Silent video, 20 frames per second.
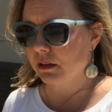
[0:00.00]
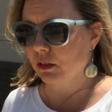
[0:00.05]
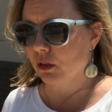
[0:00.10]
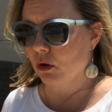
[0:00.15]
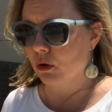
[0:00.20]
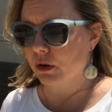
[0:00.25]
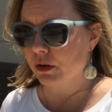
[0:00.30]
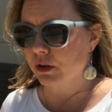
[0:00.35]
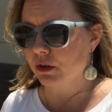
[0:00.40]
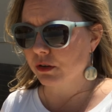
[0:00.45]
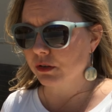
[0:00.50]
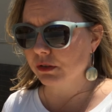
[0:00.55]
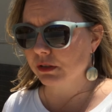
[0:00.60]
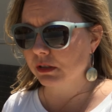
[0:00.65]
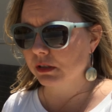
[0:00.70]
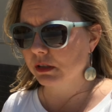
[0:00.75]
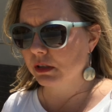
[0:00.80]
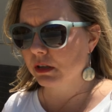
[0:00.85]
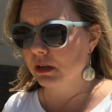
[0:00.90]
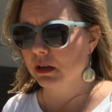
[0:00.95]

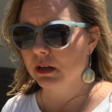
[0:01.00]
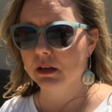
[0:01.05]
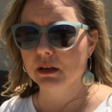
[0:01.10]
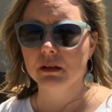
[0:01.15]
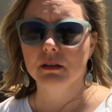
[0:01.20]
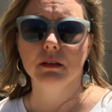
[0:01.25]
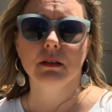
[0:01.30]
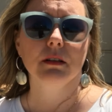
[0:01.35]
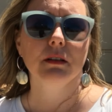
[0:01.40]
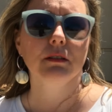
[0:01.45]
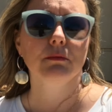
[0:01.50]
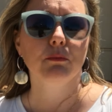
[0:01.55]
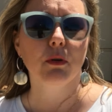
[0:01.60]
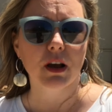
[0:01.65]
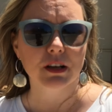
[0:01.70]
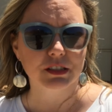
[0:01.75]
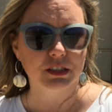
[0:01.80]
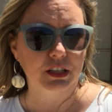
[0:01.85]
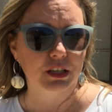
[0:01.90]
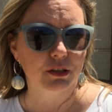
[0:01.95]
lawyers.
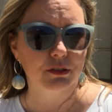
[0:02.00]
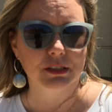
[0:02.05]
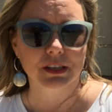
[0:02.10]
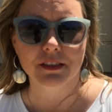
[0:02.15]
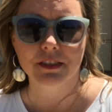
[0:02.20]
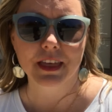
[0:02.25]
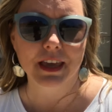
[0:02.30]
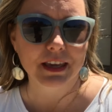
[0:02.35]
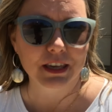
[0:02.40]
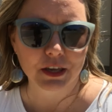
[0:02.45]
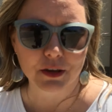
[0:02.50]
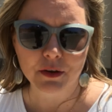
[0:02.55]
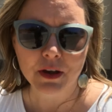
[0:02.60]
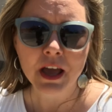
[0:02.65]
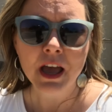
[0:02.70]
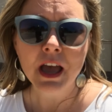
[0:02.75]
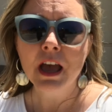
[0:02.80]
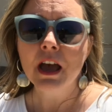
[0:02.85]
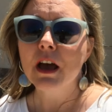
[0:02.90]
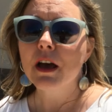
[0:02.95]
Prosecution, thank you.
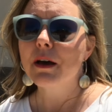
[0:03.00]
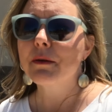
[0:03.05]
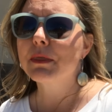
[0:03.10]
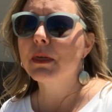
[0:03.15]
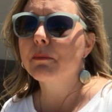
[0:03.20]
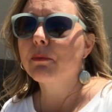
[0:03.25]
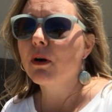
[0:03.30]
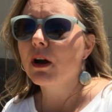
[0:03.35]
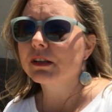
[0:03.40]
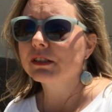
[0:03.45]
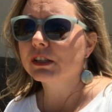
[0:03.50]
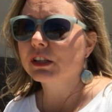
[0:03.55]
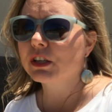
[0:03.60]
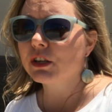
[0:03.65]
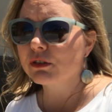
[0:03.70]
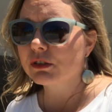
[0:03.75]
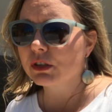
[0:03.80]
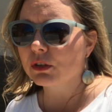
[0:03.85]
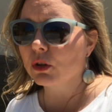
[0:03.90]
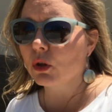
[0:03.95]
The
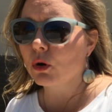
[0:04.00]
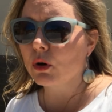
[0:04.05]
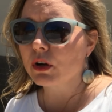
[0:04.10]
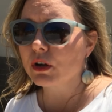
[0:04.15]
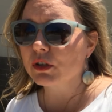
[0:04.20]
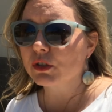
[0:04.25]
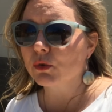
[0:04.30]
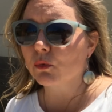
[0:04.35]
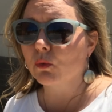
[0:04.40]
prosecution lawyers